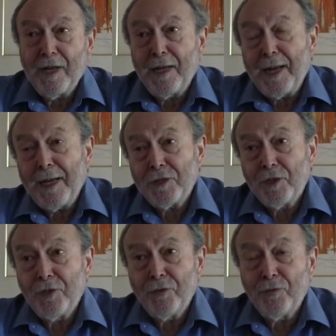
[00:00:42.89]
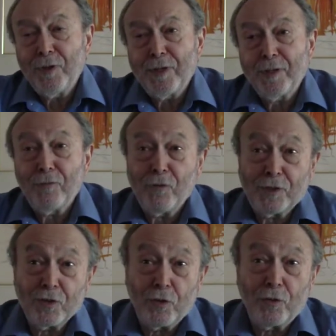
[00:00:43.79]
And it has to do with
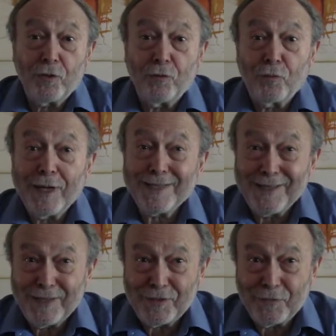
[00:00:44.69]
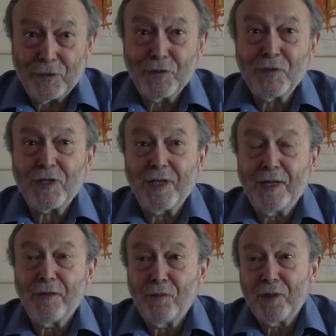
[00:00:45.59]
what's called the resonance frequency
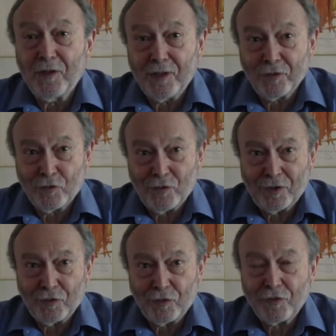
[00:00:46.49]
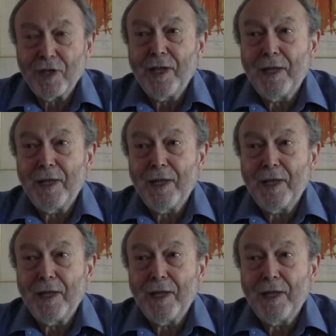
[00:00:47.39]
of the middle ear structures.